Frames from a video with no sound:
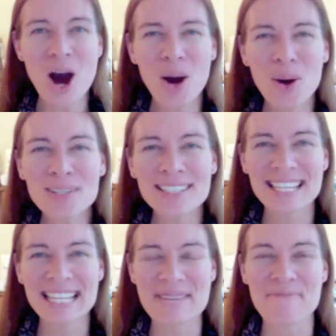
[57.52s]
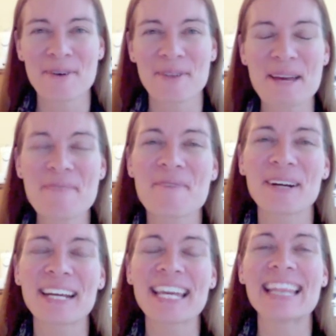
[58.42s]
hosting them while they
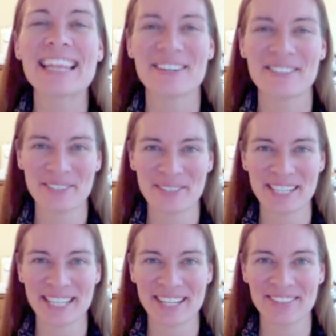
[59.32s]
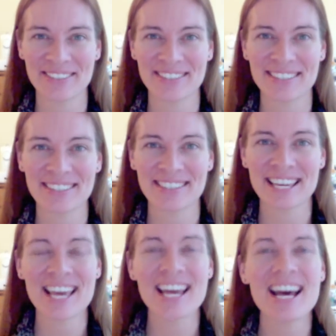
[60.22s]
work in their studios.
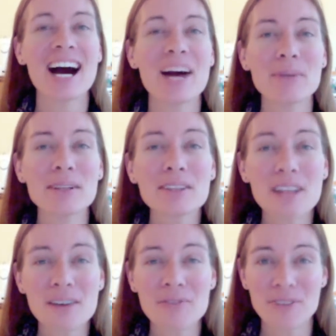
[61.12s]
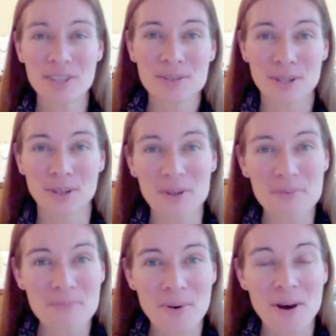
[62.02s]
I would love for you to
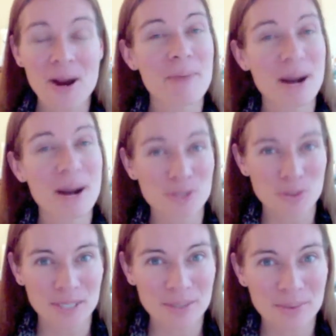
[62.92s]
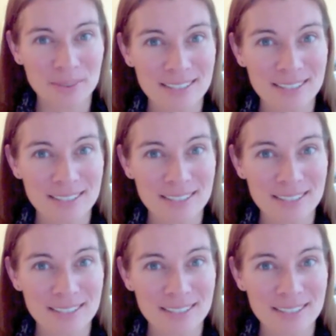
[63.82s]
learn more about 21